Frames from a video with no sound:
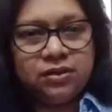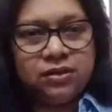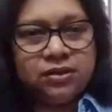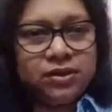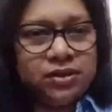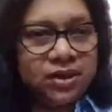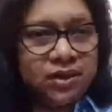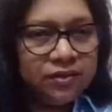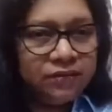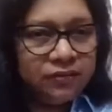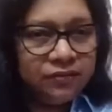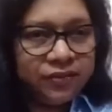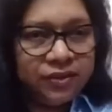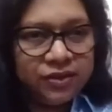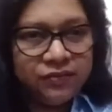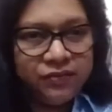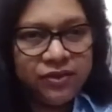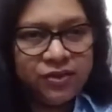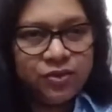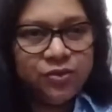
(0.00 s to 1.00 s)
drive,
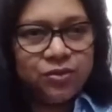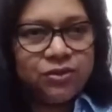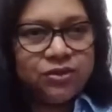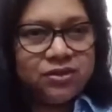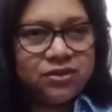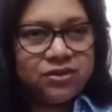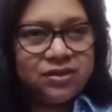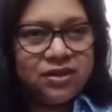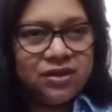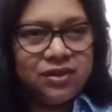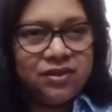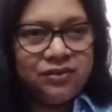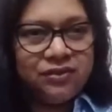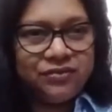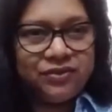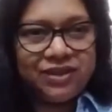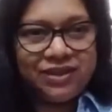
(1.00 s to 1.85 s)
Vinod, if